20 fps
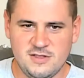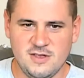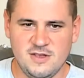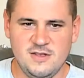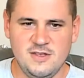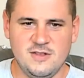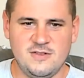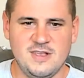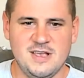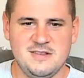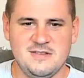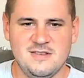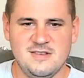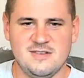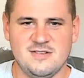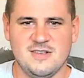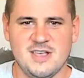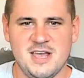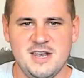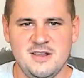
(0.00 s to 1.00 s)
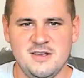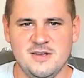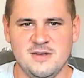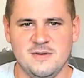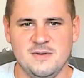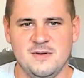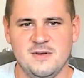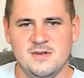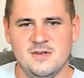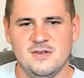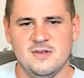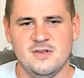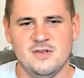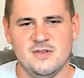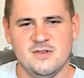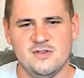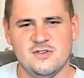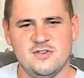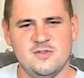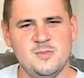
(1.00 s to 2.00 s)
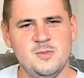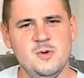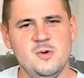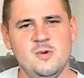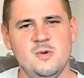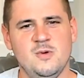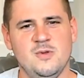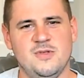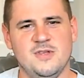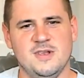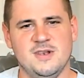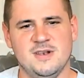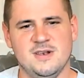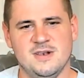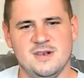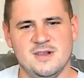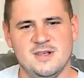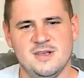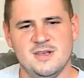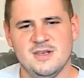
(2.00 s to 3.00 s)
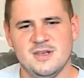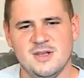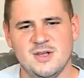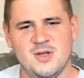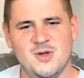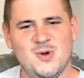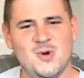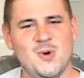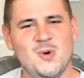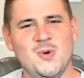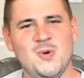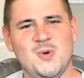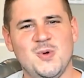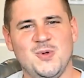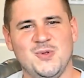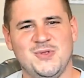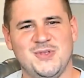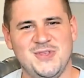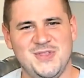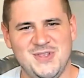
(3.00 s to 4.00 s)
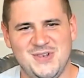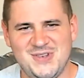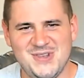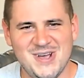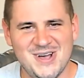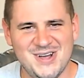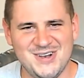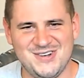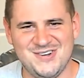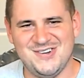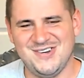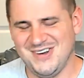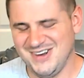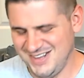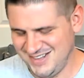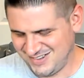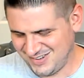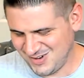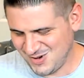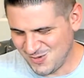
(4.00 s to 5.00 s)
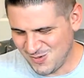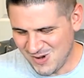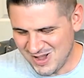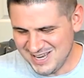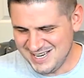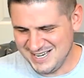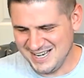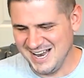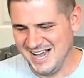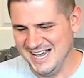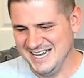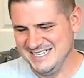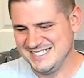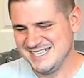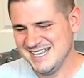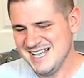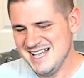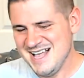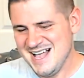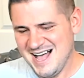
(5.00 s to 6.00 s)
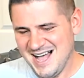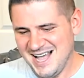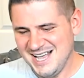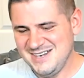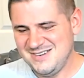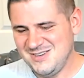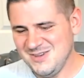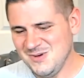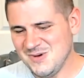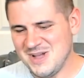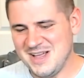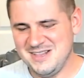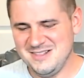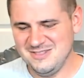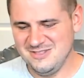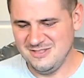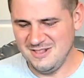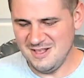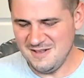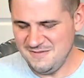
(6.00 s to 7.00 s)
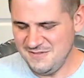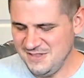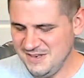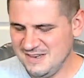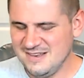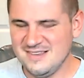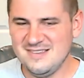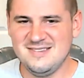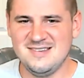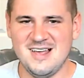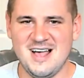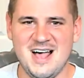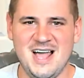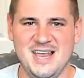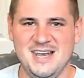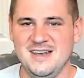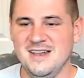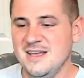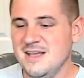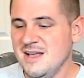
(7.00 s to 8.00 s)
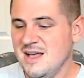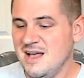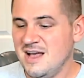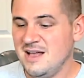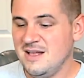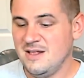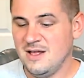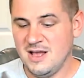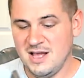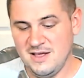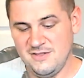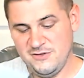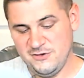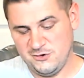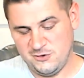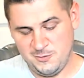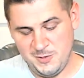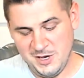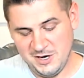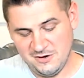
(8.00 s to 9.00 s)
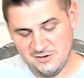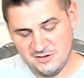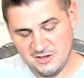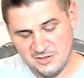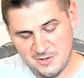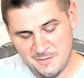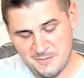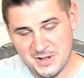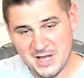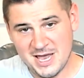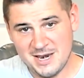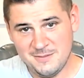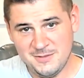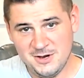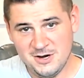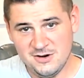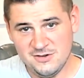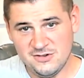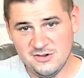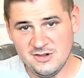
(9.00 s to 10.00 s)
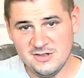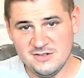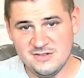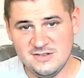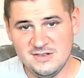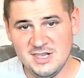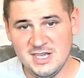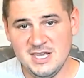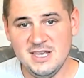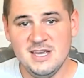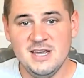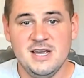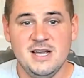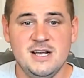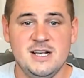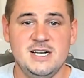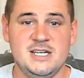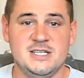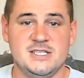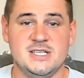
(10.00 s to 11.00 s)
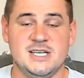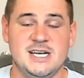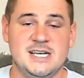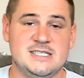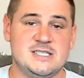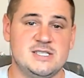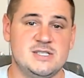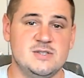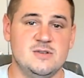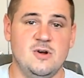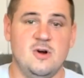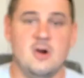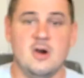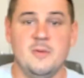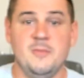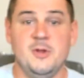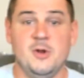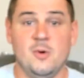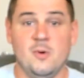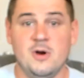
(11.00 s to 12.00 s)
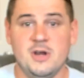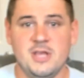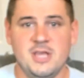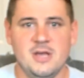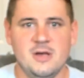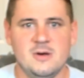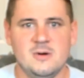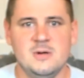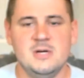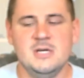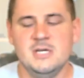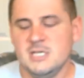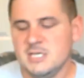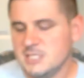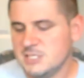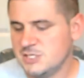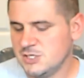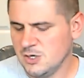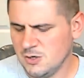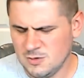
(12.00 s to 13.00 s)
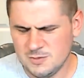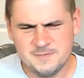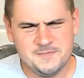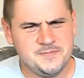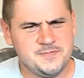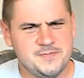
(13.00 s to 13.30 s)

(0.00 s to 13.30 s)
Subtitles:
it has this kind of smooth and cool to the touch. It's quite nice. I love the design. There's speakers on the bottom here, as you can see. It's Harman Audio. So